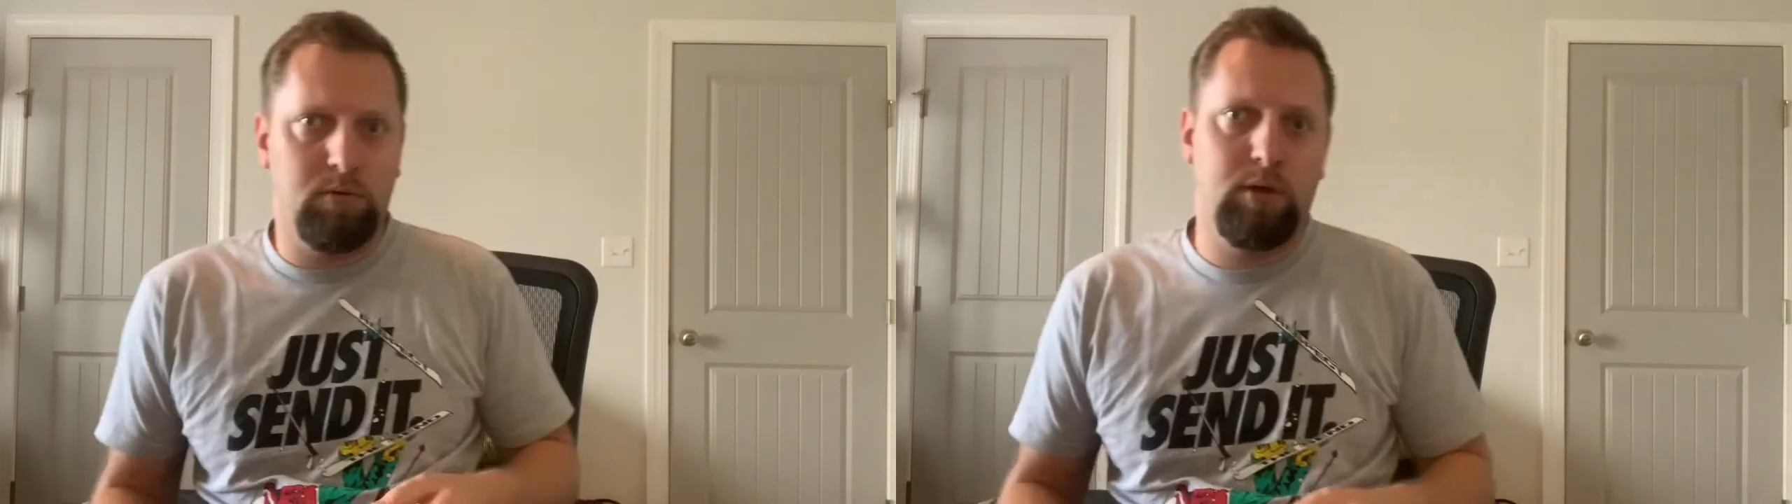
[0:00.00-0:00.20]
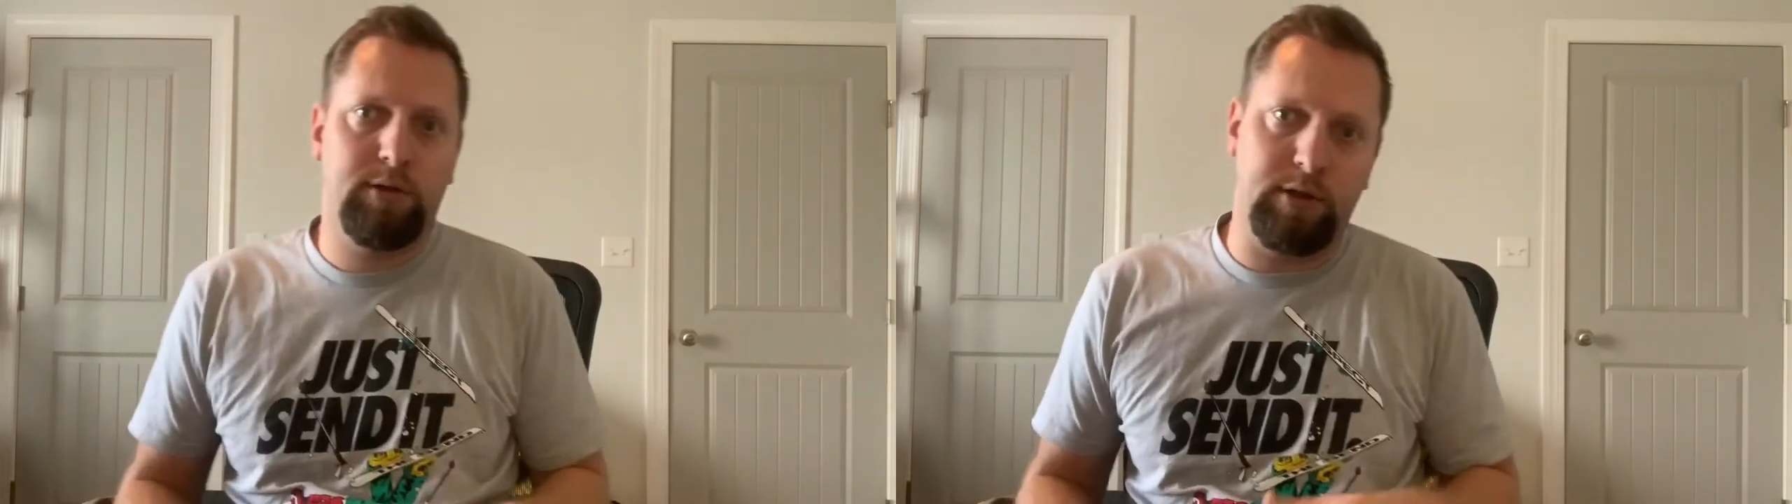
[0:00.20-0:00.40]

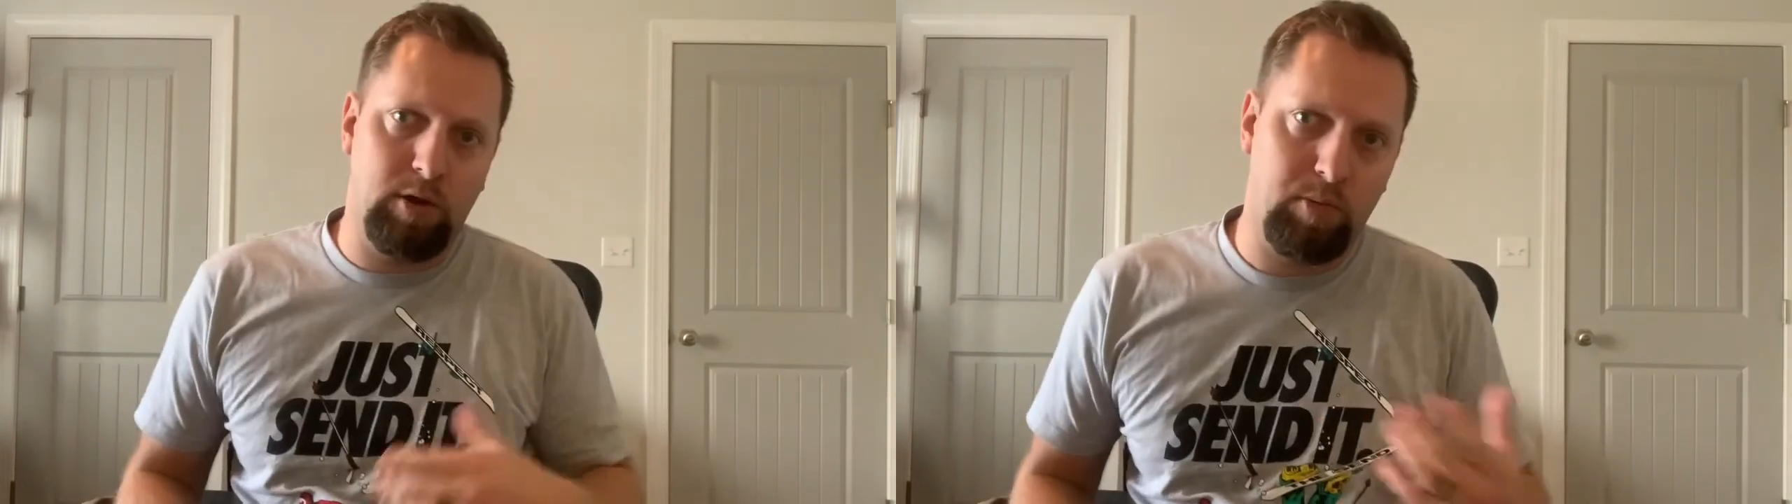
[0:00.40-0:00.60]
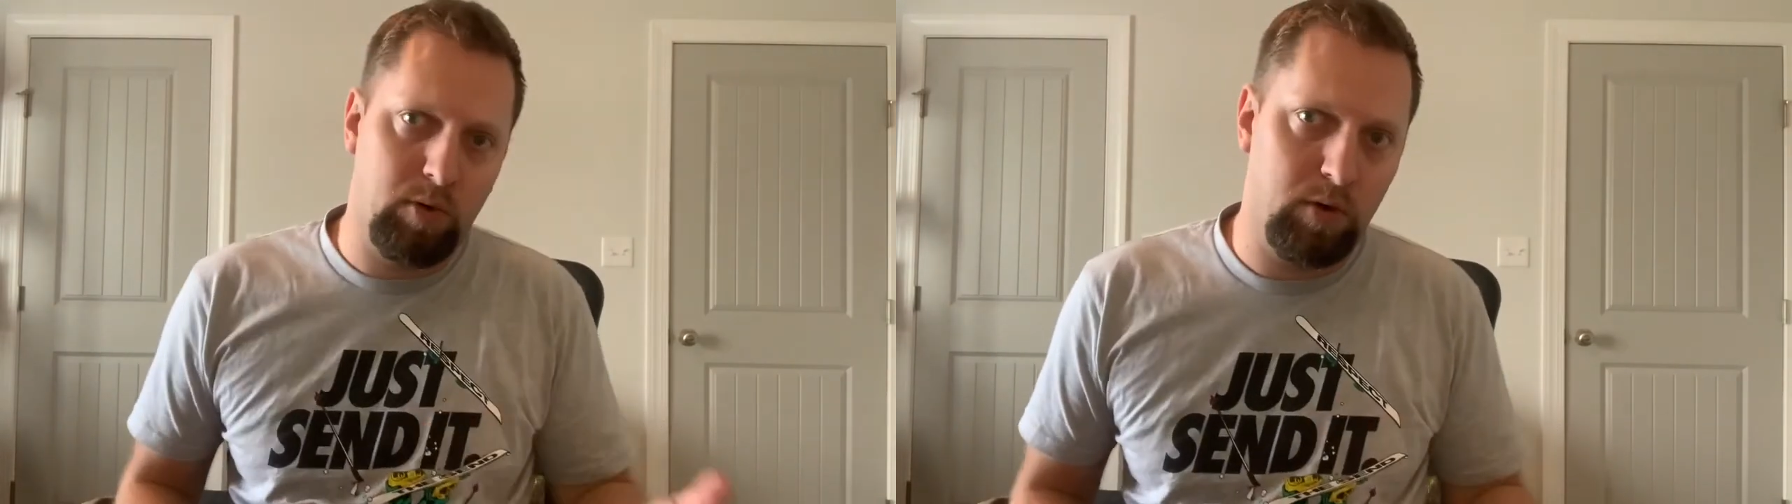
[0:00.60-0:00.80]
At the
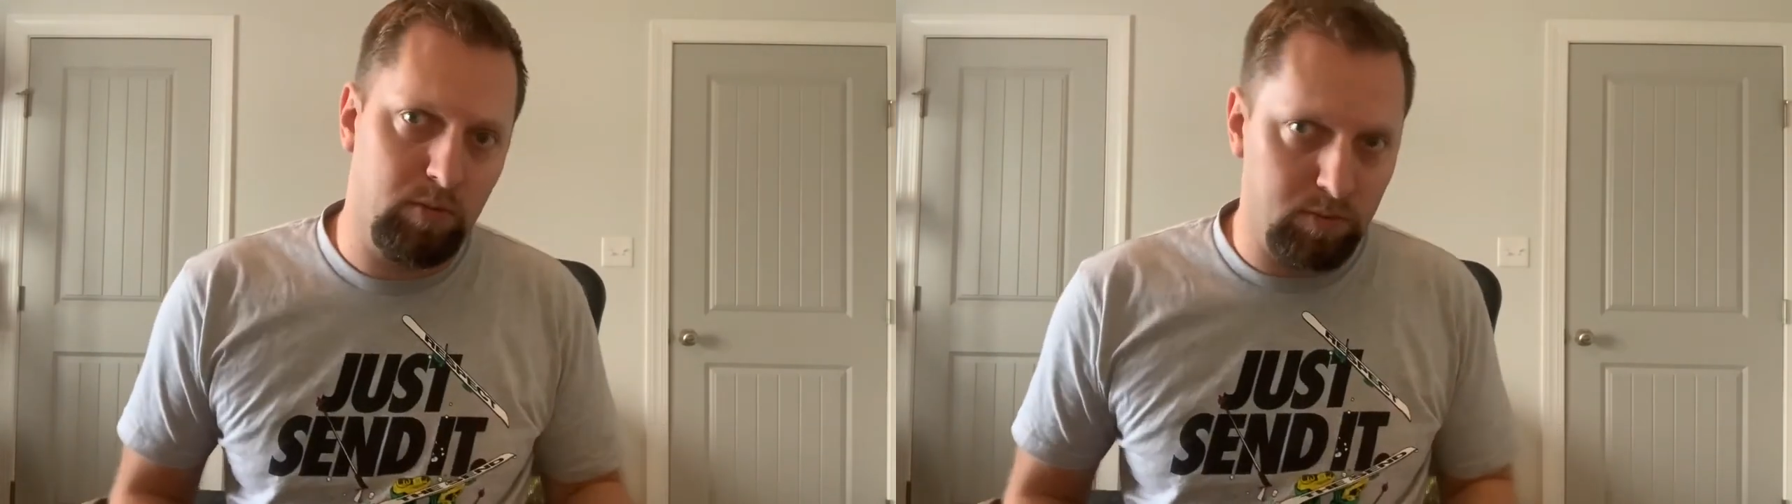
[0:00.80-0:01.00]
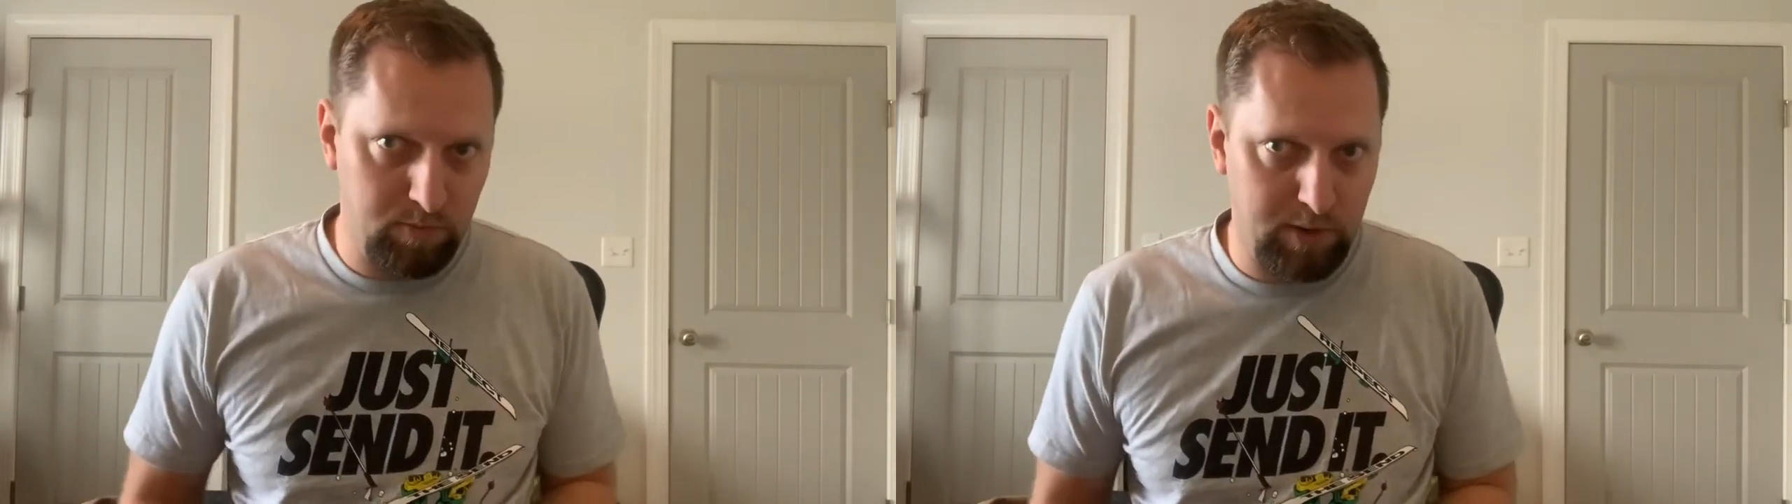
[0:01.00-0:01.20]
airport
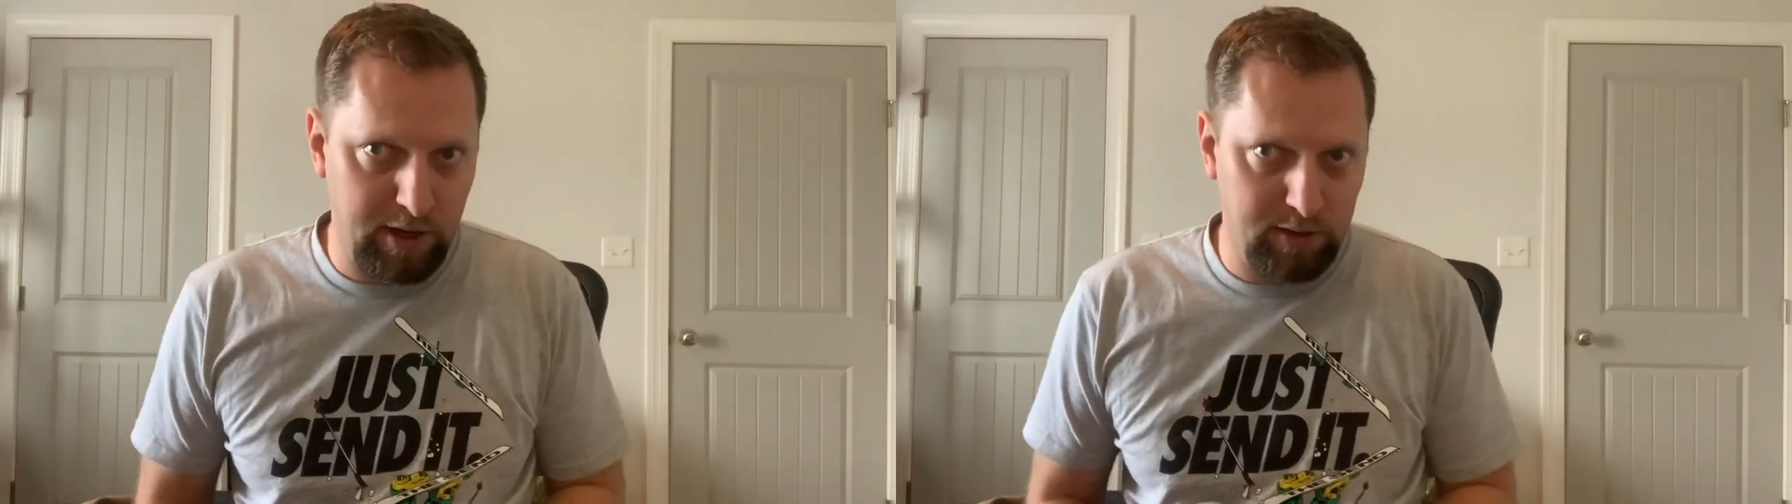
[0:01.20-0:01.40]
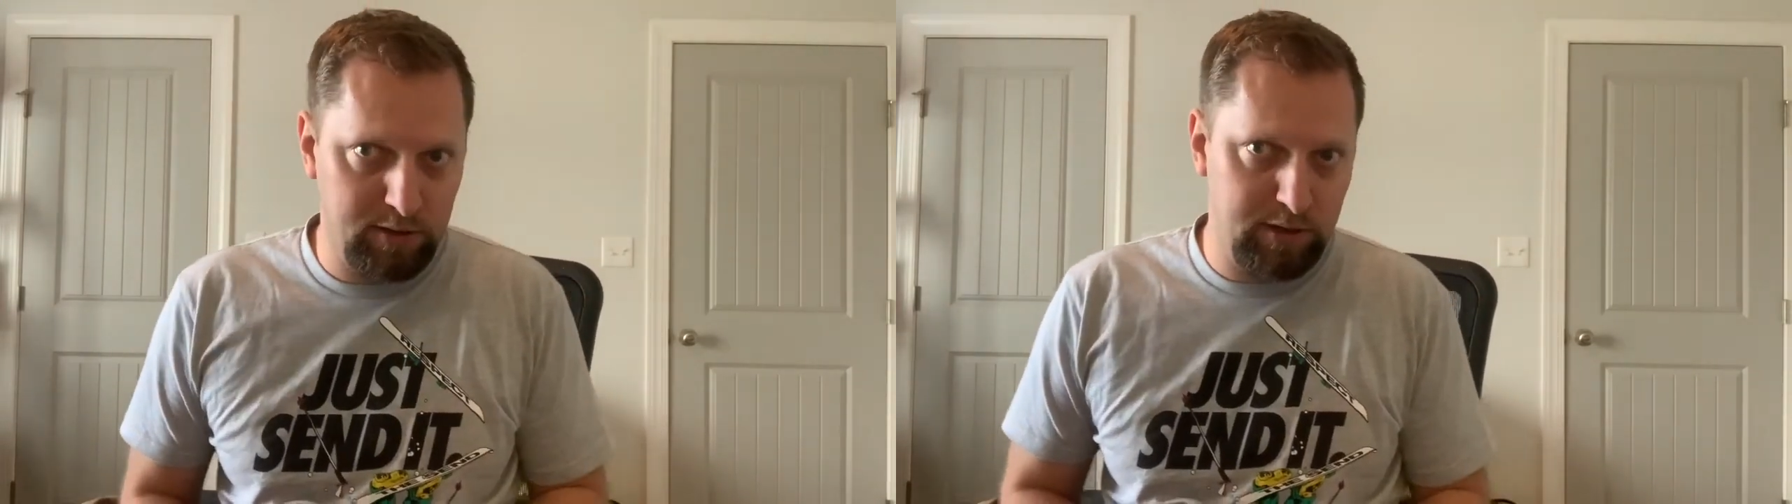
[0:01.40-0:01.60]
back
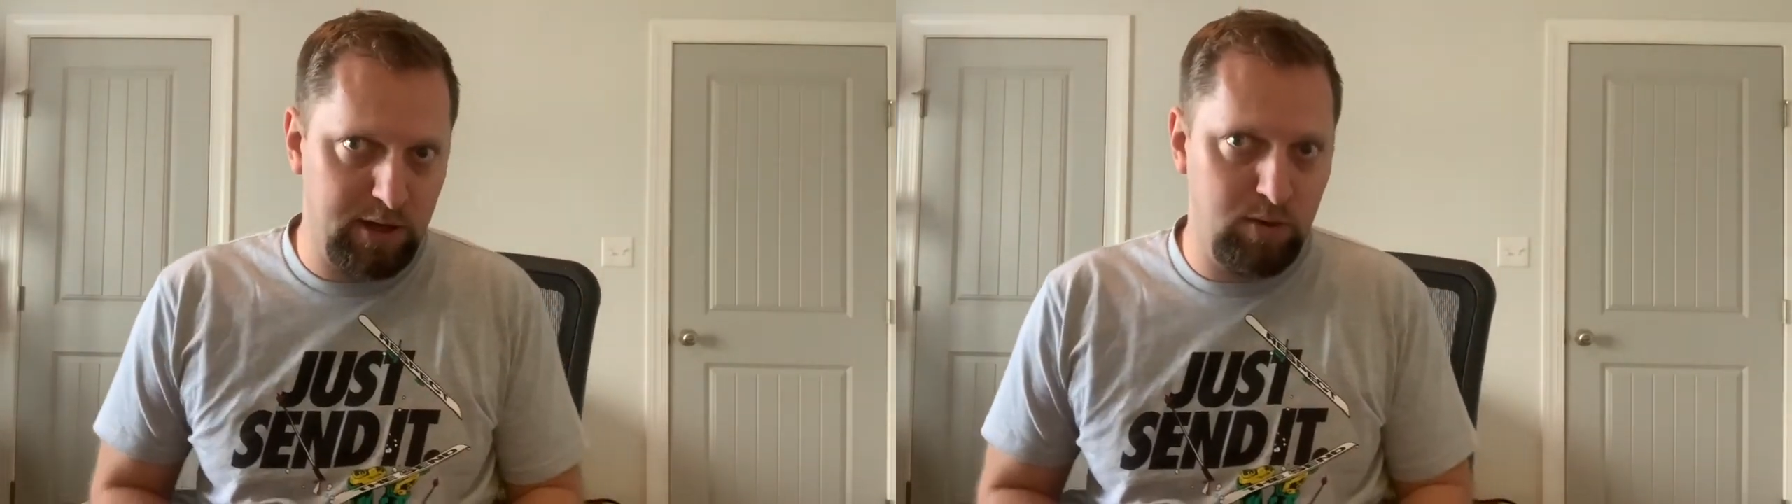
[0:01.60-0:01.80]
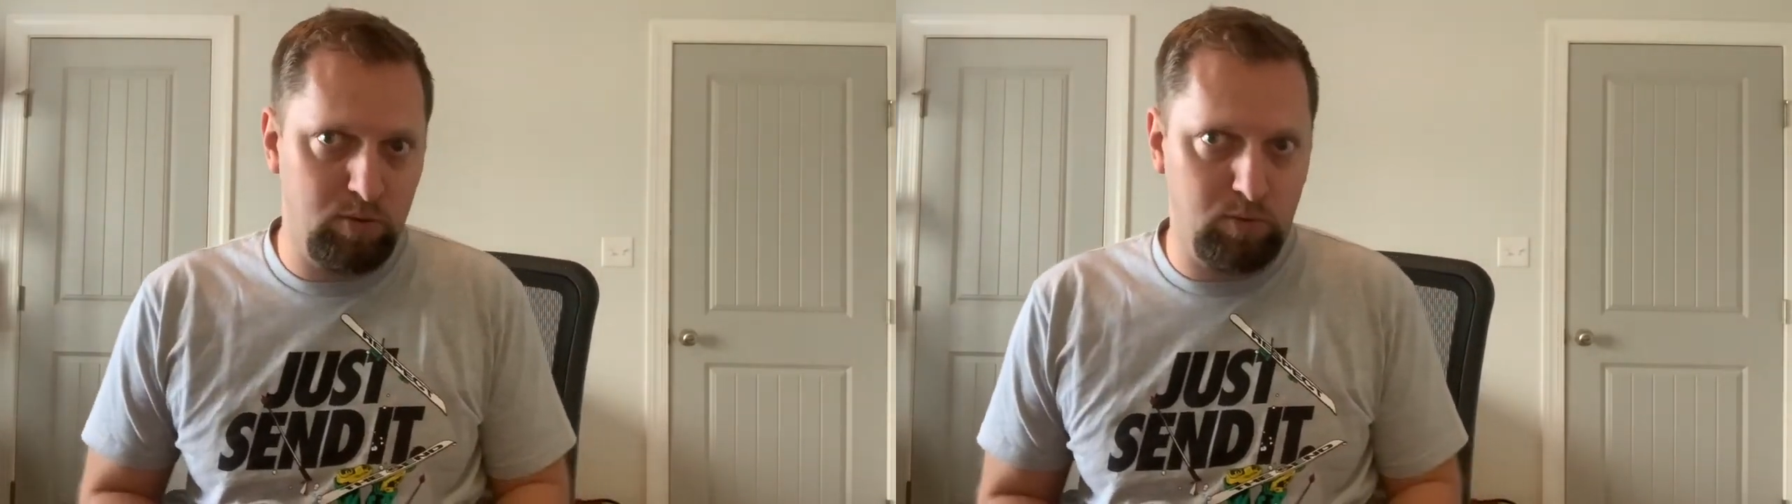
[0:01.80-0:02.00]
in the day
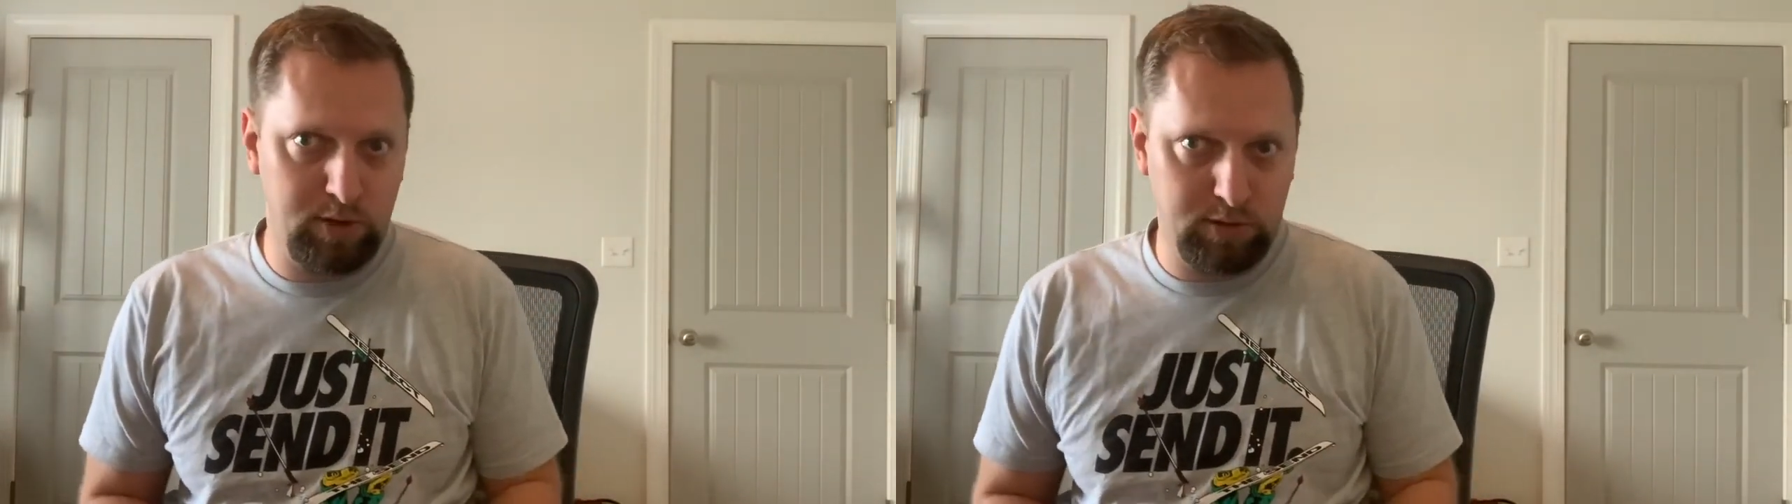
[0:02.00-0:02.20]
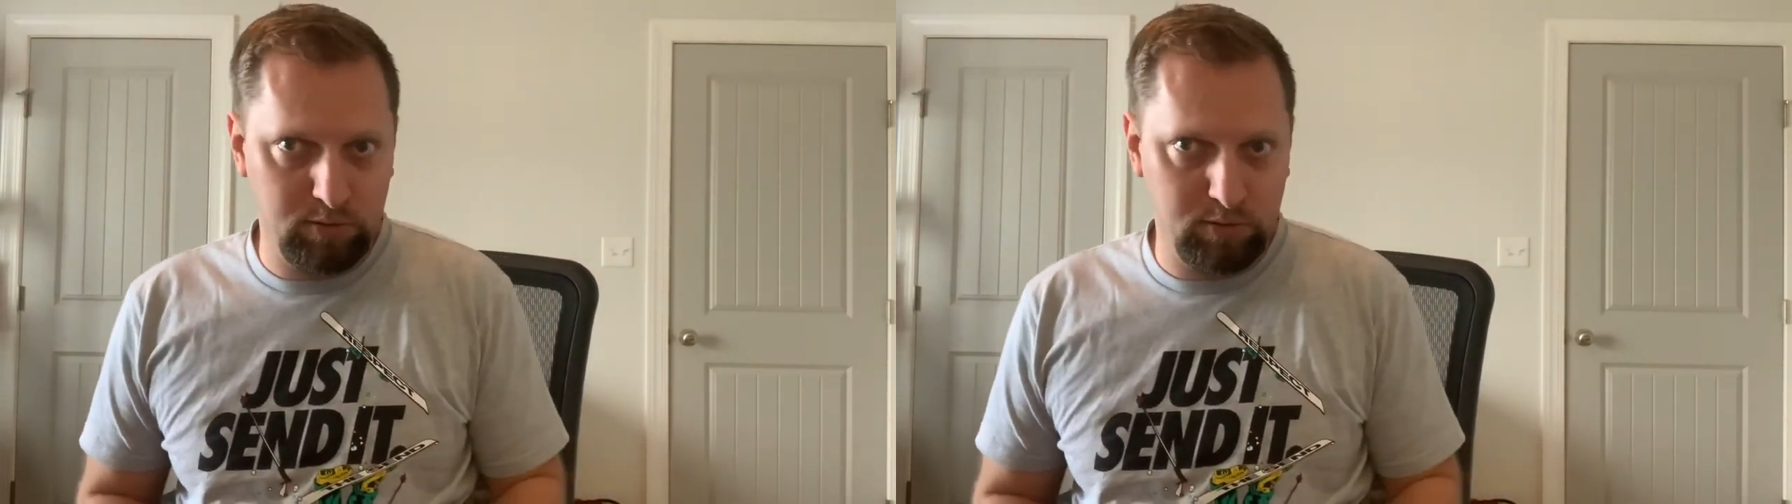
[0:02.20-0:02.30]
when we